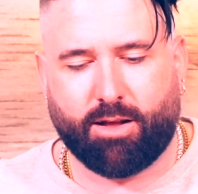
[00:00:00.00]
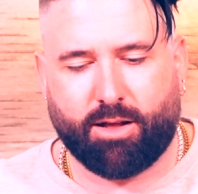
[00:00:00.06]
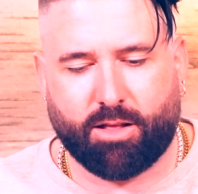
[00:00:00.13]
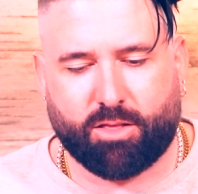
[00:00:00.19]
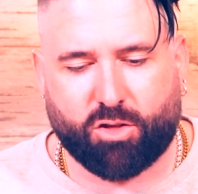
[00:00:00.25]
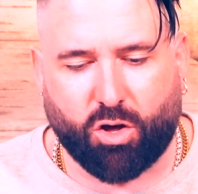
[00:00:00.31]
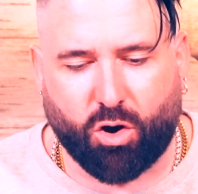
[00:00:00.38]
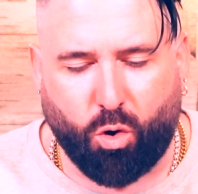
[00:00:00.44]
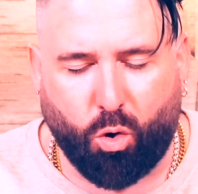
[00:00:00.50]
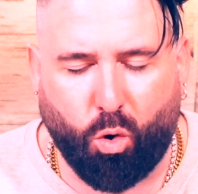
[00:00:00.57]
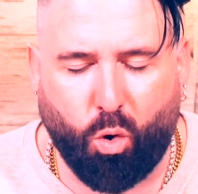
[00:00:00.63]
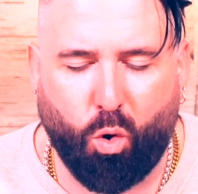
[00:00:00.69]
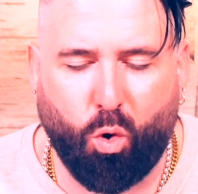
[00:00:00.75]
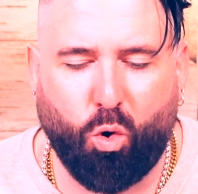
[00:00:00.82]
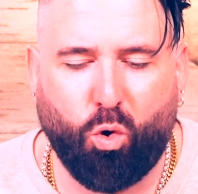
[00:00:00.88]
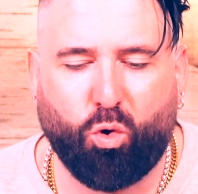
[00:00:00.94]
It's going to
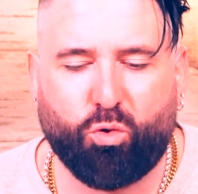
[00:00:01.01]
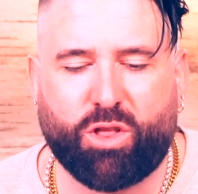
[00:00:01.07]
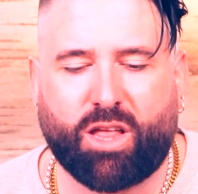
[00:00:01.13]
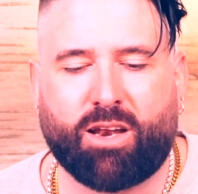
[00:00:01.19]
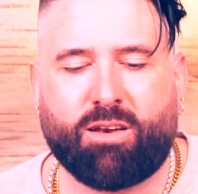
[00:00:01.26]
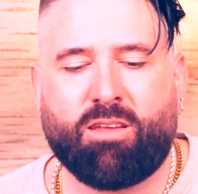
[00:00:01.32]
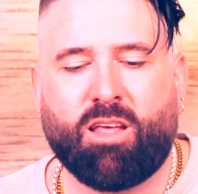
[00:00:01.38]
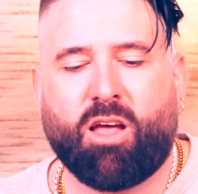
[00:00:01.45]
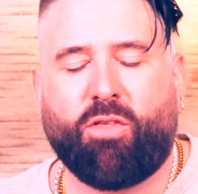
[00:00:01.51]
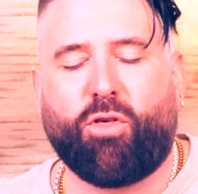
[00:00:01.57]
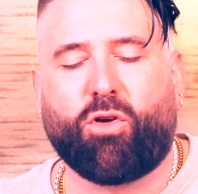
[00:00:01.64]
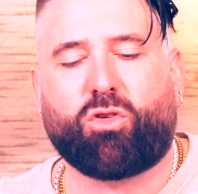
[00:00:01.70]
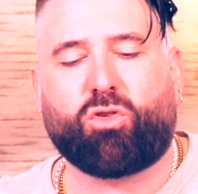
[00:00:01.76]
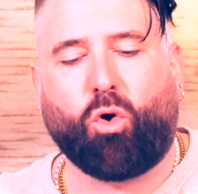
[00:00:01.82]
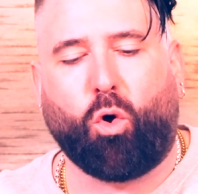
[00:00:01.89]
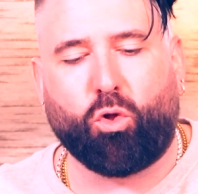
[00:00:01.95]
hold in the
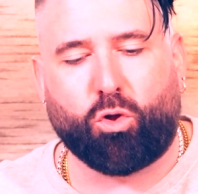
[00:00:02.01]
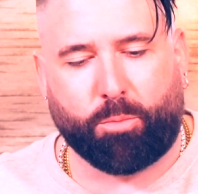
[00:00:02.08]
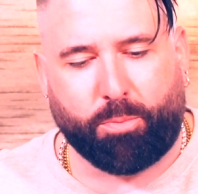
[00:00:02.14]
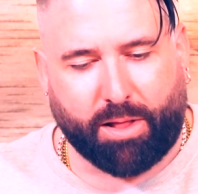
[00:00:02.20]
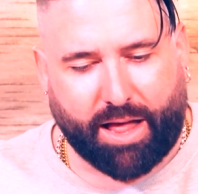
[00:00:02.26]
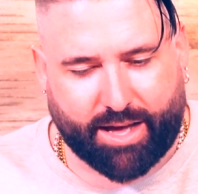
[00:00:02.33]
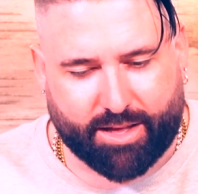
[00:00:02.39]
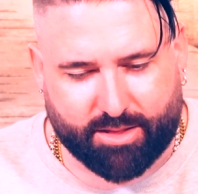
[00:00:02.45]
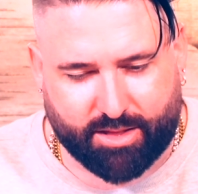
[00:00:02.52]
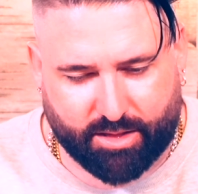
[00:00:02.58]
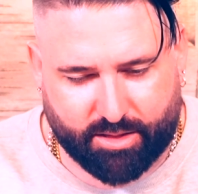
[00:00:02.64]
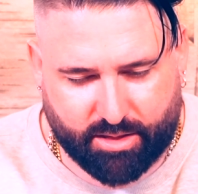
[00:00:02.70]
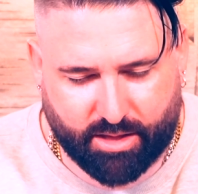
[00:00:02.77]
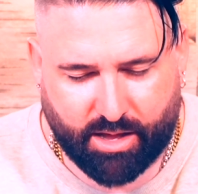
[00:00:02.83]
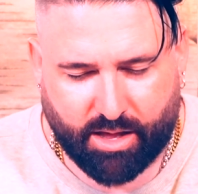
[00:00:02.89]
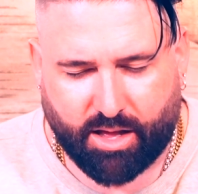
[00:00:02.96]
solar
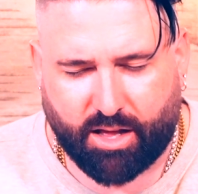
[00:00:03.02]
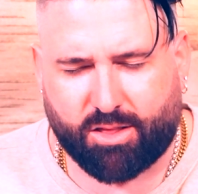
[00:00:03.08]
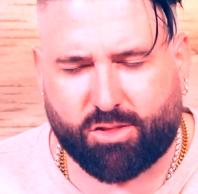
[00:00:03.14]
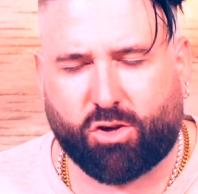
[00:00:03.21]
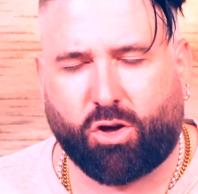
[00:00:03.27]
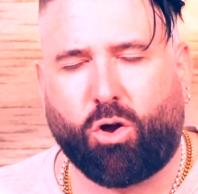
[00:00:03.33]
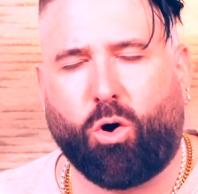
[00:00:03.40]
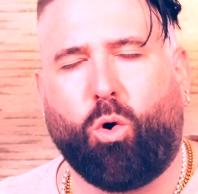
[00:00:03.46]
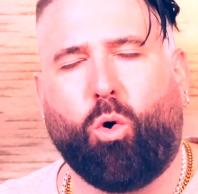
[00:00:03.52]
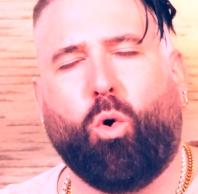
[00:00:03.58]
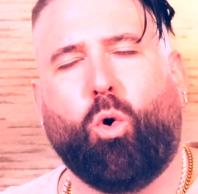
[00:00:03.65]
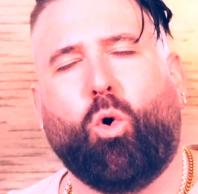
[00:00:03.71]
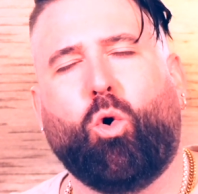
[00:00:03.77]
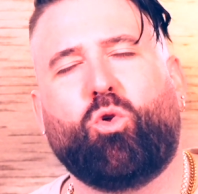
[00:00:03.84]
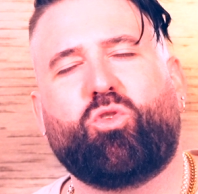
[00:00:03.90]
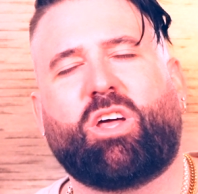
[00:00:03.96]
plexus. It's going to
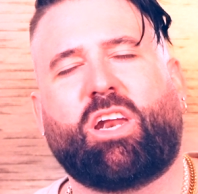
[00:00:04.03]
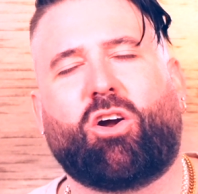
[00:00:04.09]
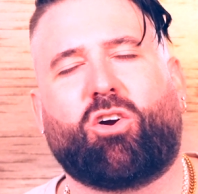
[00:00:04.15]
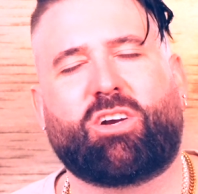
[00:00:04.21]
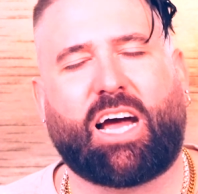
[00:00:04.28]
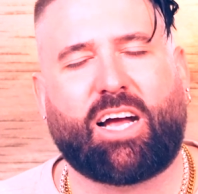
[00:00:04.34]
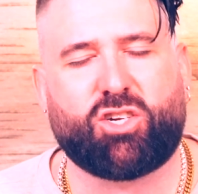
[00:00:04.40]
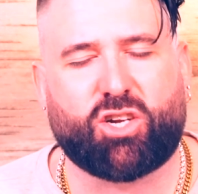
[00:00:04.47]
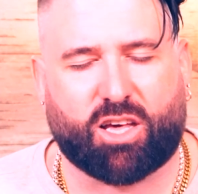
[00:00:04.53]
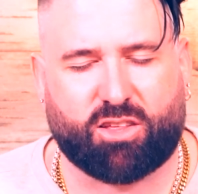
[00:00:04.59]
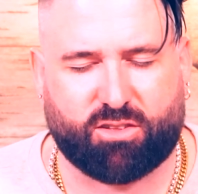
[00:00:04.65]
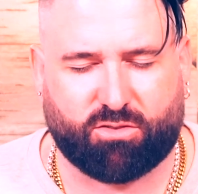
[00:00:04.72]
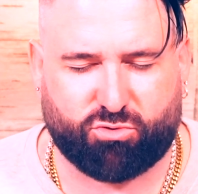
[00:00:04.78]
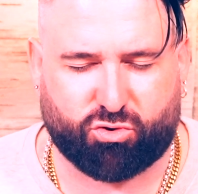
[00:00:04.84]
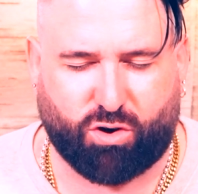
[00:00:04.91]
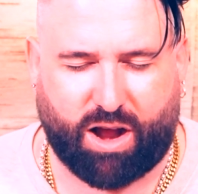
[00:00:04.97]
hold in our
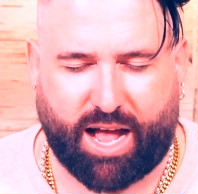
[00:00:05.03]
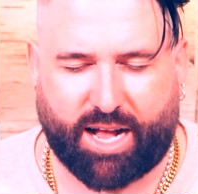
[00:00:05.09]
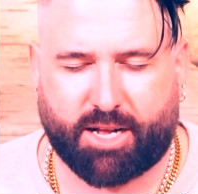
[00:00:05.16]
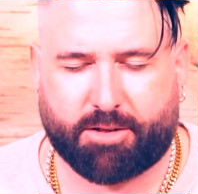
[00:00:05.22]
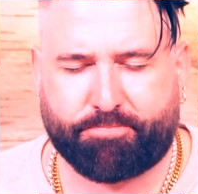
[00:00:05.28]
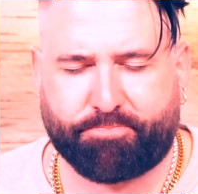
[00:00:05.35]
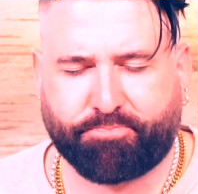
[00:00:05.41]
digestive tract.